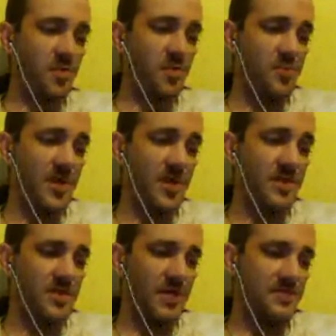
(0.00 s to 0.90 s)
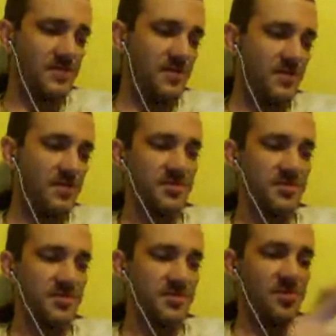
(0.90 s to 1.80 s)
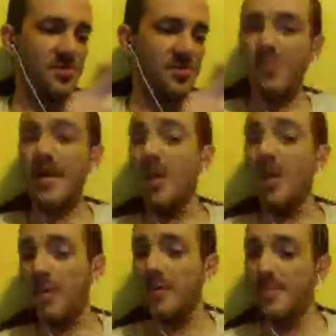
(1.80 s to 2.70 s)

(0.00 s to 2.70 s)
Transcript: you guys left, so that long,